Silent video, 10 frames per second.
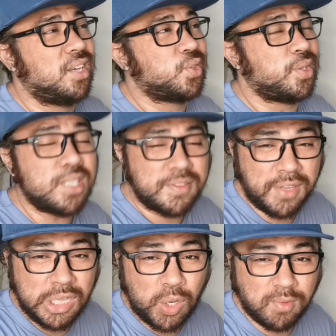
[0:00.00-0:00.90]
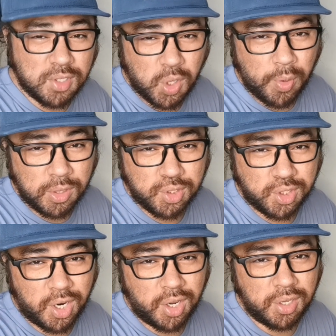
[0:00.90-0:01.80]
So in this video, I'm just going to
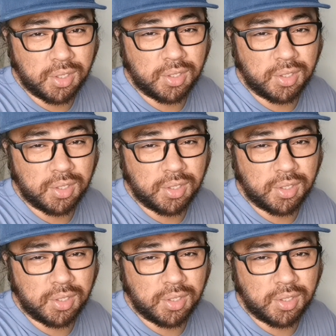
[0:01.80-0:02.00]
share